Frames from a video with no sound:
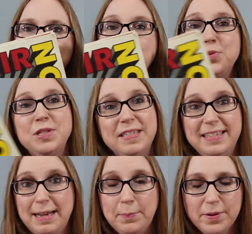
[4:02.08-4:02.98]
two
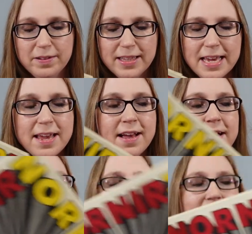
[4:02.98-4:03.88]
separately.
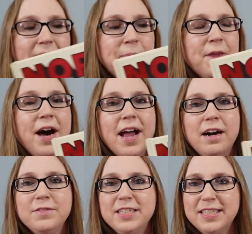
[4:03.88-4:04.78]
Um, I
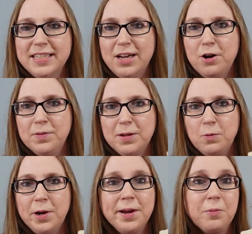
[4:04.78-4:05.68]
obviously only
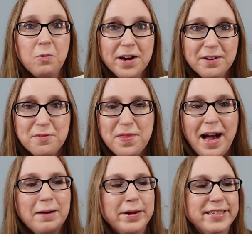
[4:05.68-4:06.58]
wanted one of
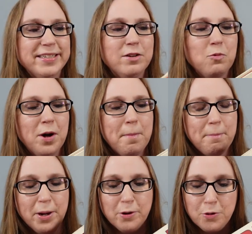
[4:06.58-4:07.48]
them. I didn't
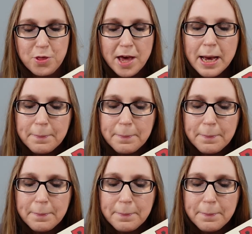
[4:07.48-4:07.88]
want both.